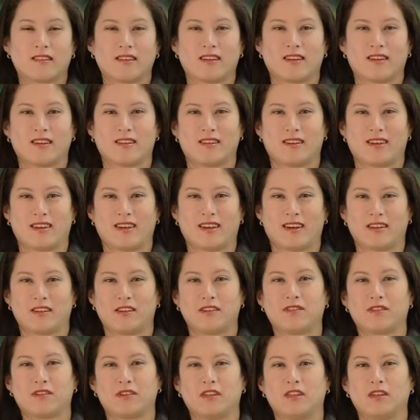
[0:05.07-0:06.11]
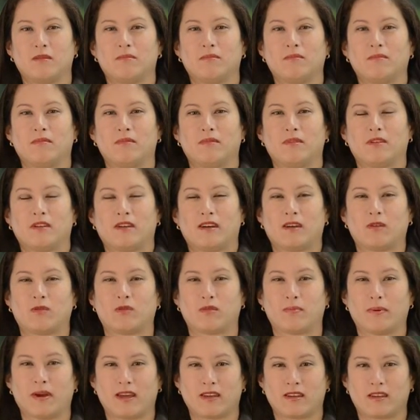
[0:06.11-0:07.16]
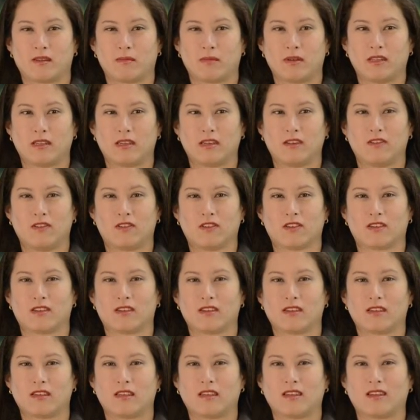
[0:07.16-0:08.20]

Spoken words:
night I had a dream. I was back in Malaysia.